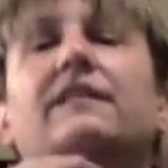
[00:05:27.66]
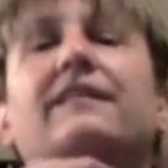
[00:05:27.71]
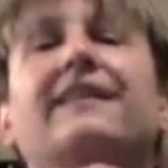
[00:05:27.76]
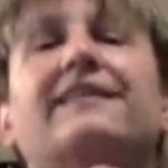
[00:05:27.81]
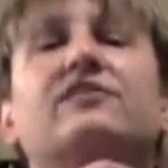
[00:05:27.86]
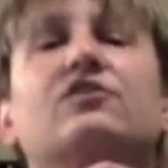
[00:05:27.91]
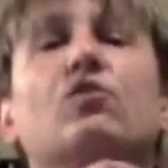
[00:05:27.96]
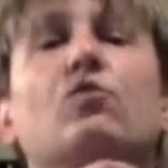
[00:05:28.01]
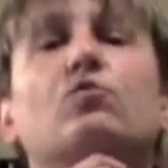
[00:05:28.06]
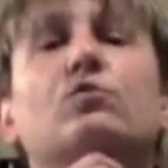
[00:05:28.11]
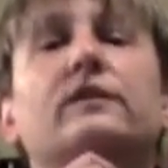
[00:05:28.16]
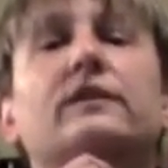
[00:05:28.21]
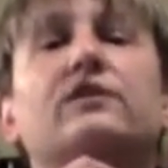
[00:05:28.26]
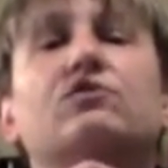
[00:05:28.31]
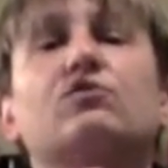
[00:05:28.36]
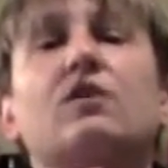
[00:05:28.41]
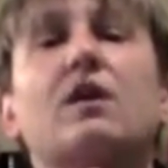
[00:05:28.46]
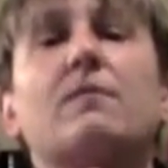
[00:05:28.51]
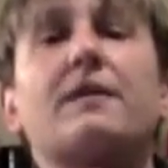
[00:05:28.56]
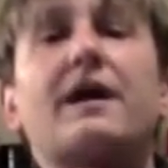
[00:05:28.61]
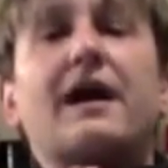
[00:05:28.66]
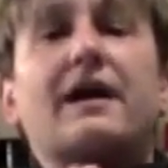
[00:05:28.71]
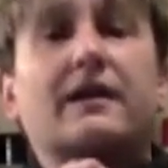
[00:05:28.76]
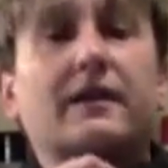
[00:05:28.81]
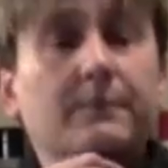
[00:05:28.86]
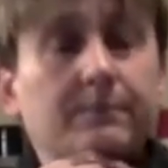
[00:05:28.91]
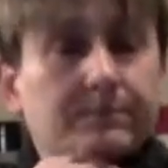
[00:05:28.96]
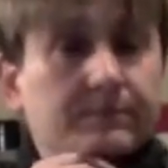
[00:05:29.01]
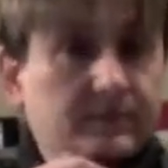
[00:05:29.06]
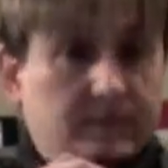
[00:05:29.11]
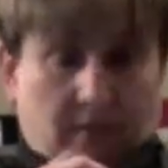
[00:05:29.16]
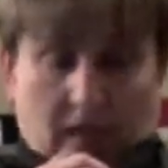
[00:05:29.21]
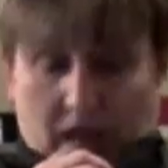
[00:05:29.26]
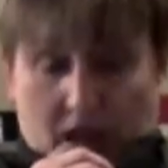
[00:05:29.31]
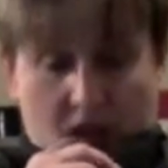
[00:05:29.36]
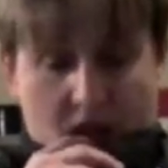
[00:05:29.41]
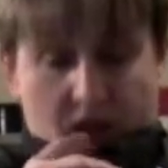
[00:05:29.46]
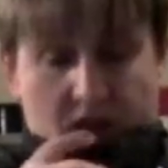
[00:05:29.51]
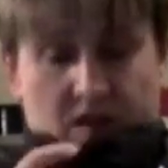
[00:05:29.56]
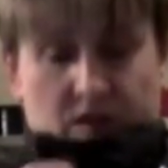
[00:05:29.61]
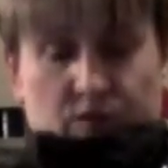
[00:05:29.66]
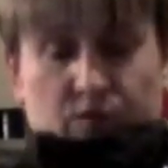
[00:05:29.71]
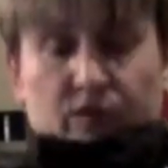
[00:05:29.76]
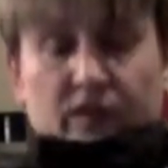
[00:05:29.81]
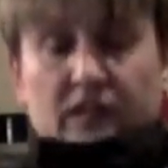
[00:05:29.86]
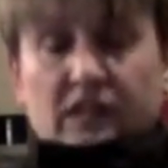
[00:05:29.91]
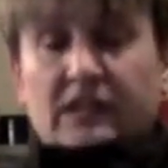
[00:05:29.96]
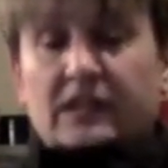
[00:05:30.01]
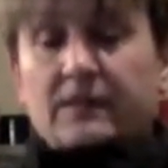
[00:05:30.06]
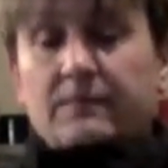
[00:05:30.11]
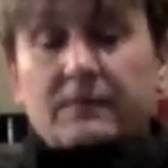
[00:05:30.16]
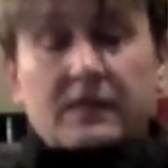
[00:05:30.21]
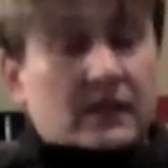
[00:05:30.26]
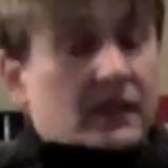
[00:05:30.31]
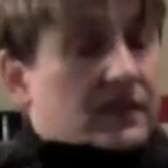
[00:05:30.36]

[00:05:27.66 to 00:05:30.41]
that's the only drawback. Really,